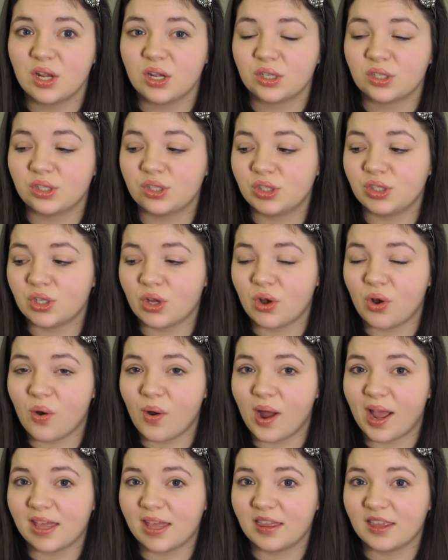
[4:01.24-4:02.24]

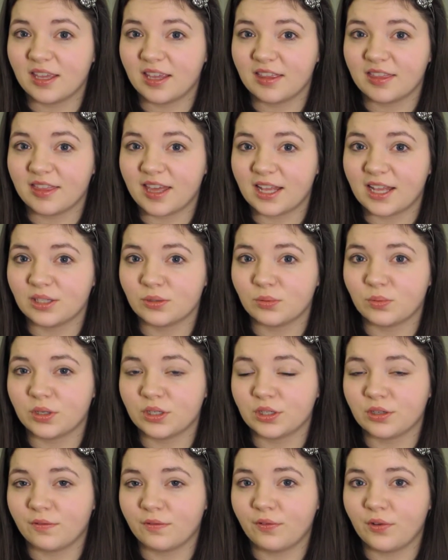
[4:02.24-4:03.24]
So I think that's
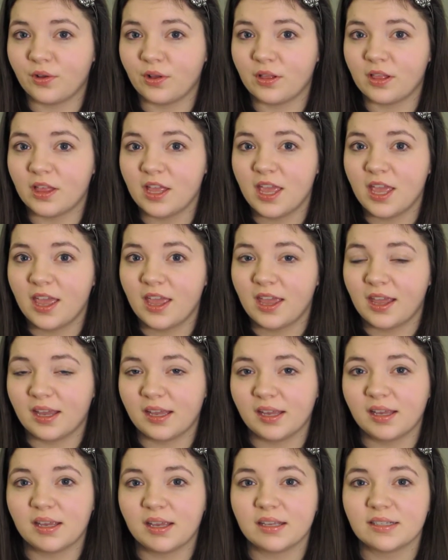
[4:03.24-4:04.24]
wonderful
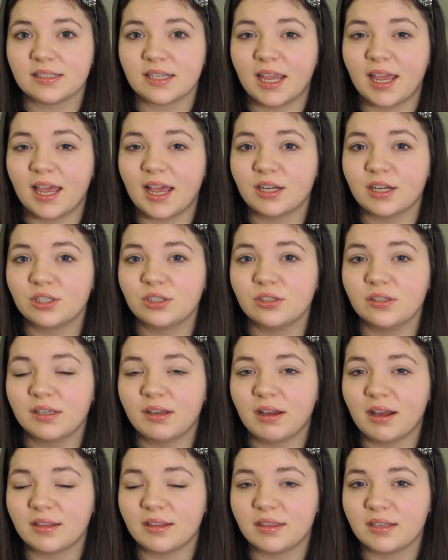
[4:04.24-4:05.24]
and I actually
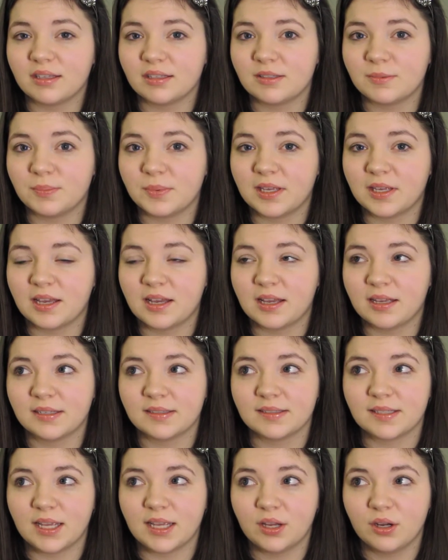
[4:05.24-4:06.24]
got this
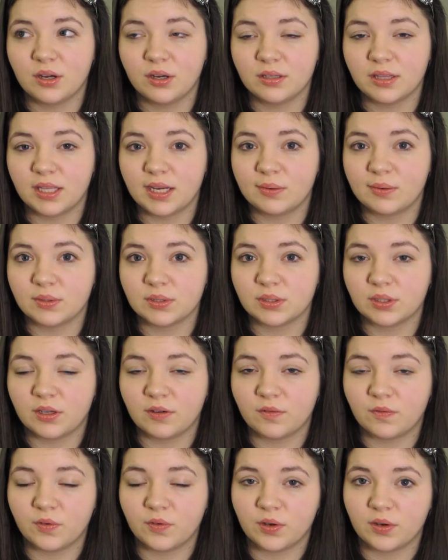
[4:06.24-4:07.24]
because I heard that it was
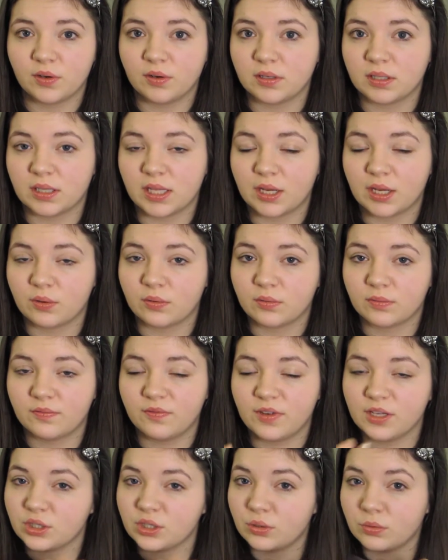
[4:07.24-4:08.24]
good for like
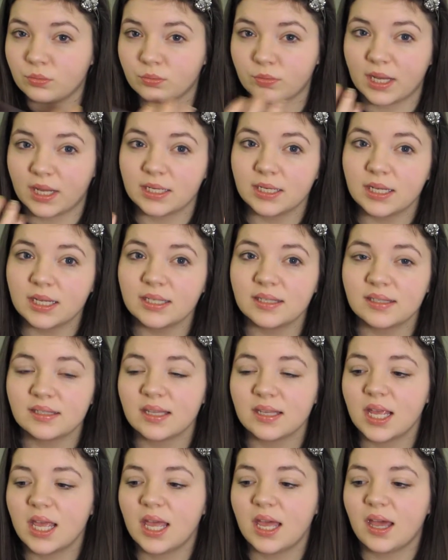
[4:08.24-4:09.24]
facial redness
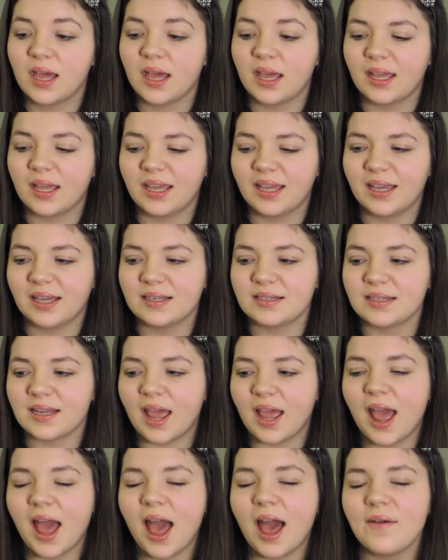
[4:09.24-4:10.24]
and
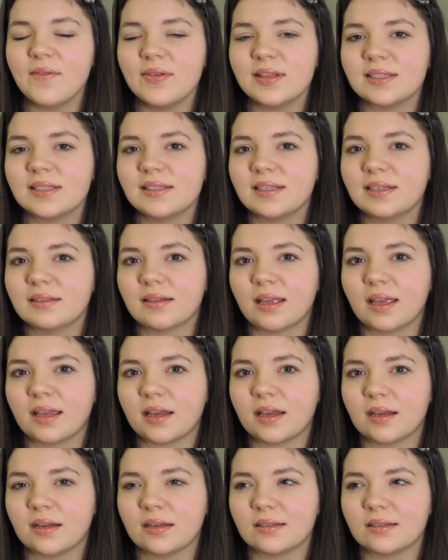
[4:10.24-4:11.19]
I haven't seen like